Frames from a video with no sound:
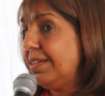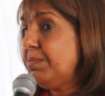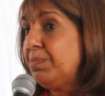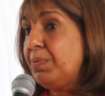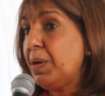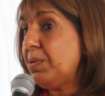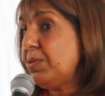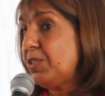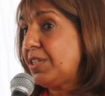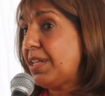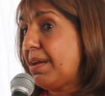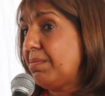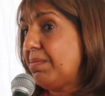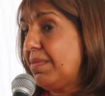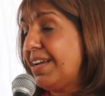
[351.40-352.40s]
Approach
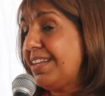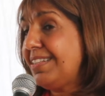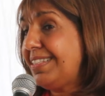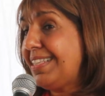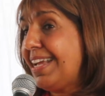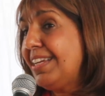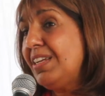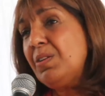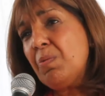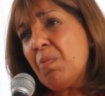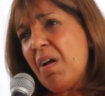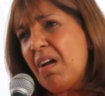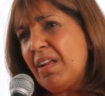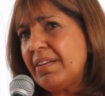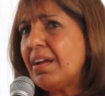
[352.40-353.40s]
them and say, you know
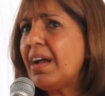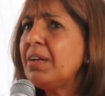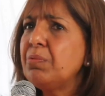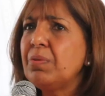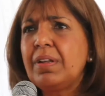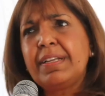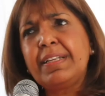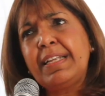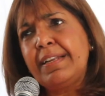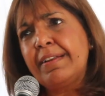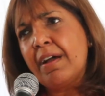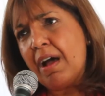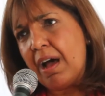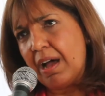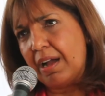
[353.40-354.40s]
what? I really need
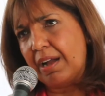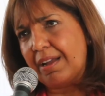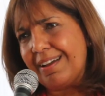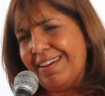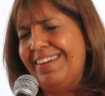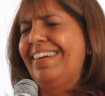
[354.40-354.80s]
a hug.